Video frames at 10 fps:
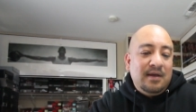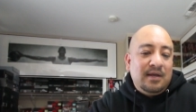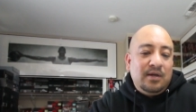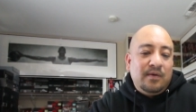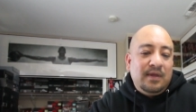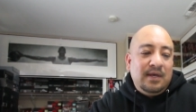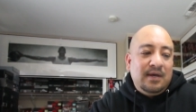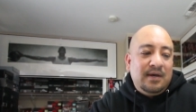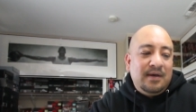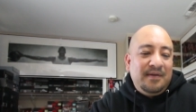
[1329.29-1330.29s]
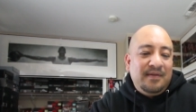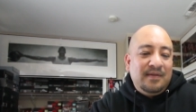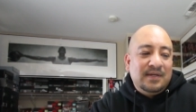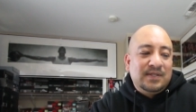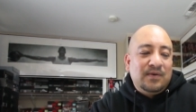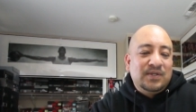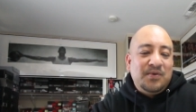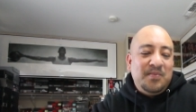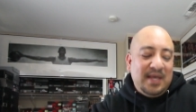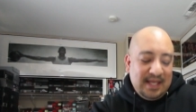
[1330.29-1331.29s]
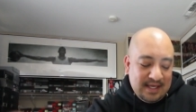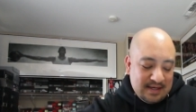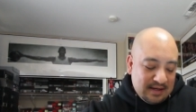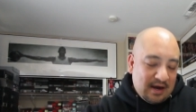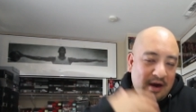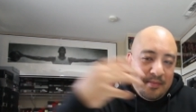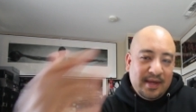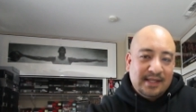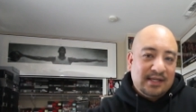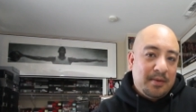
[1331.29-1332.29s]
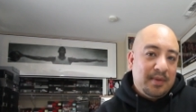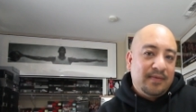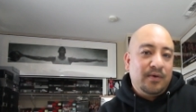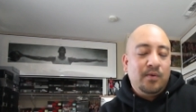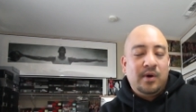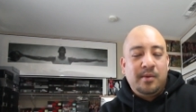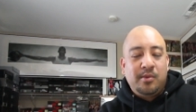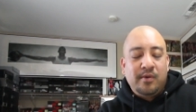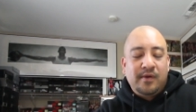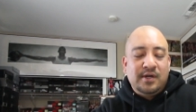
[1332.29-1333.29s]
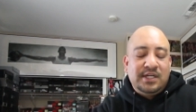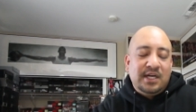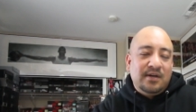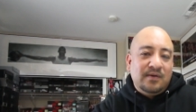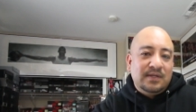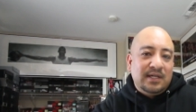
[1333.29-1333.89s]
you know the uh, the social media comments coming through on both our channels?